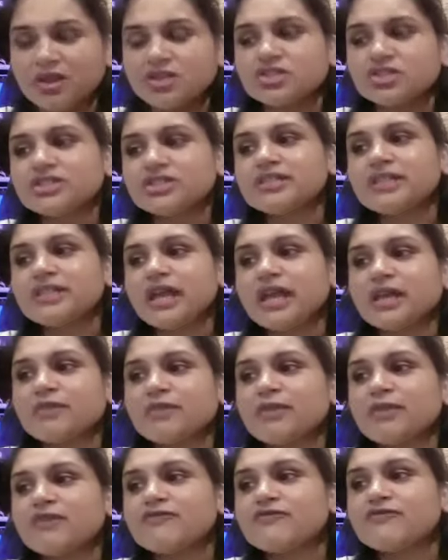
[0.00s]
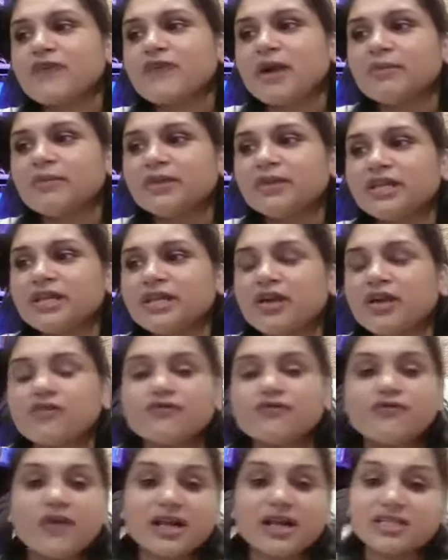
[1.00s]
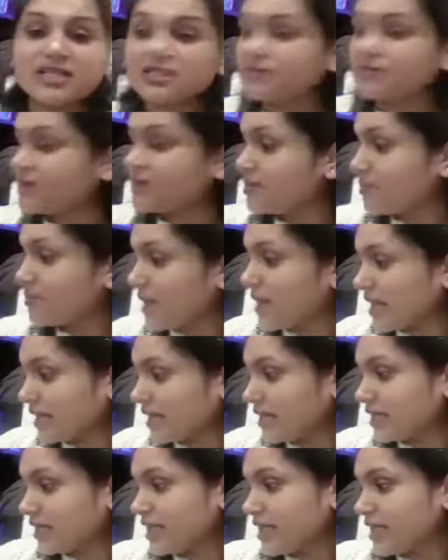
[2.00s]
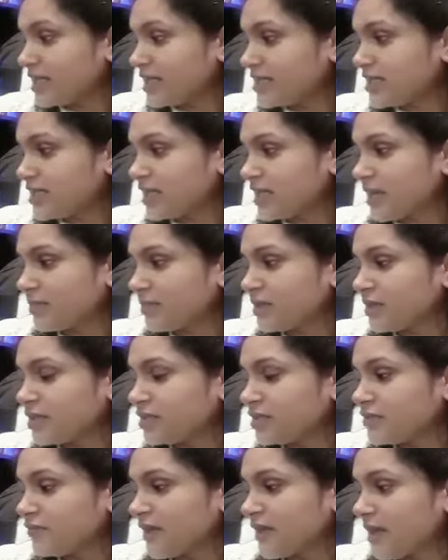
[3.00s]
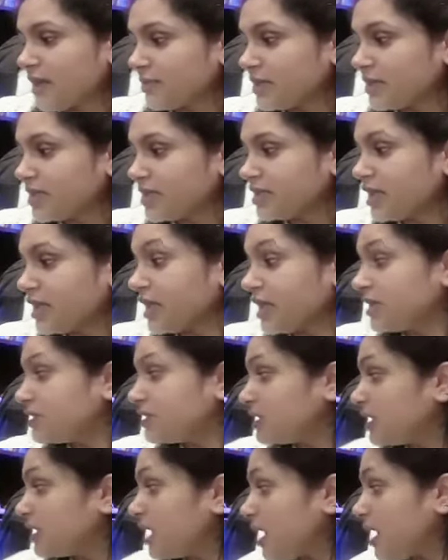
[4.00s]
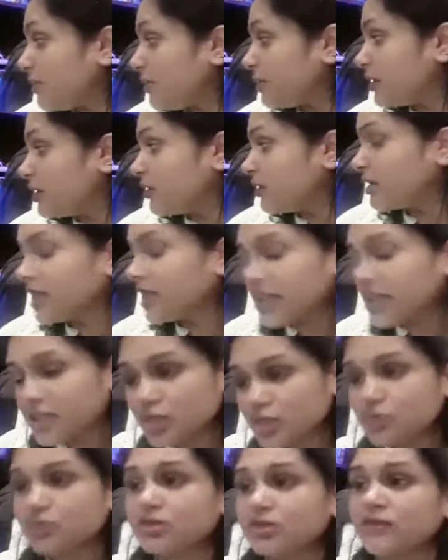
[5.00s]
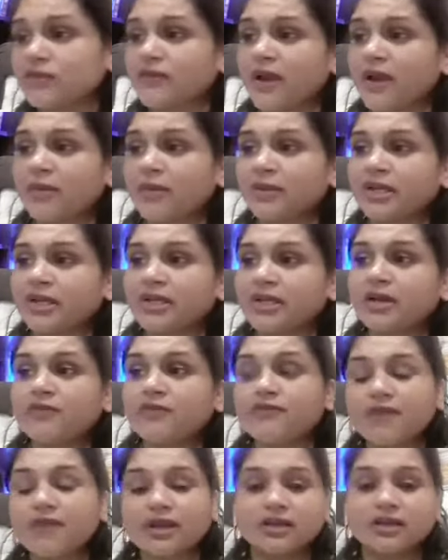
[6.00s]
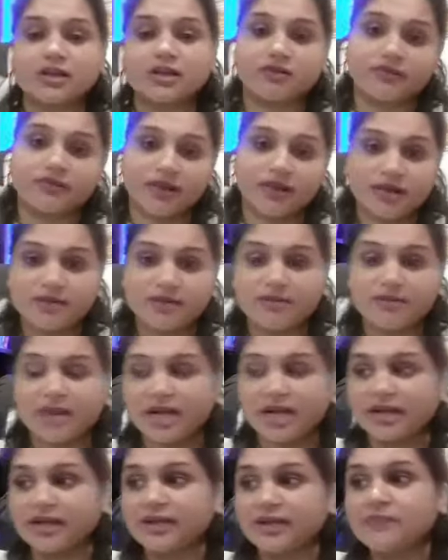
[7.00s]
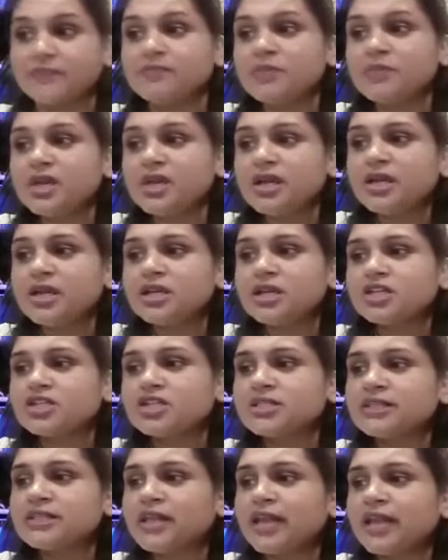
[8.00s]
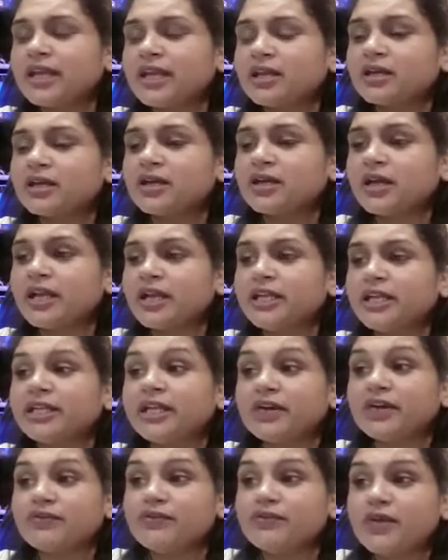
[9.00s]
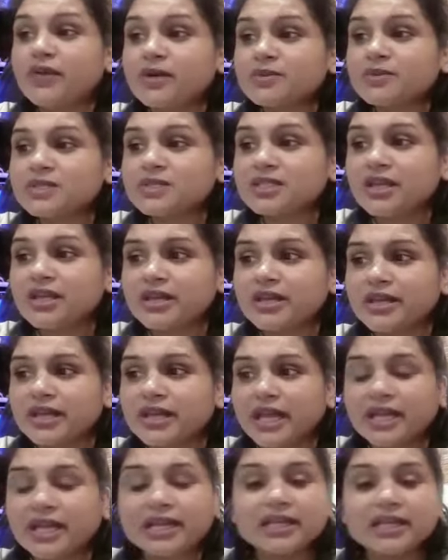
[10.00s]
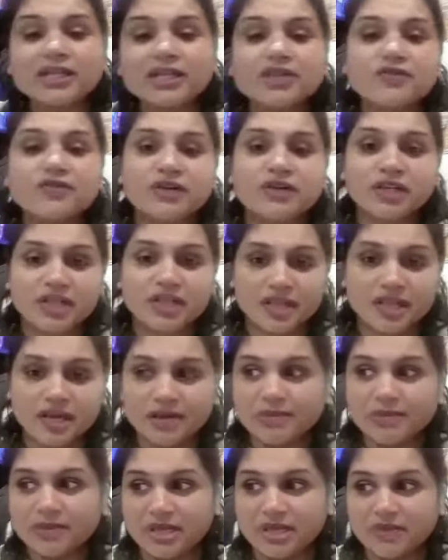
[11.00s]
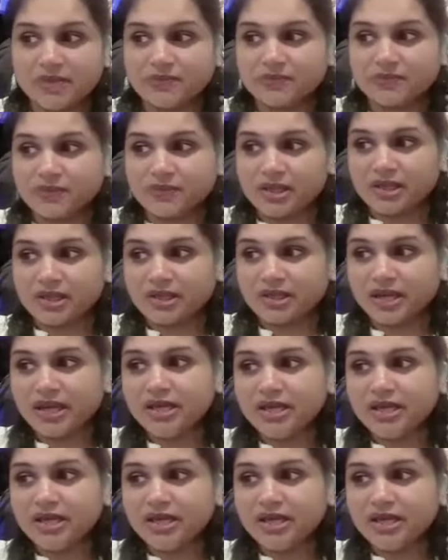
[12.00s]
She's like, my family affects me badly. Anything happen in the family, anything happen related to the family affect her very badly. She's like, it develops the negativity in me, right?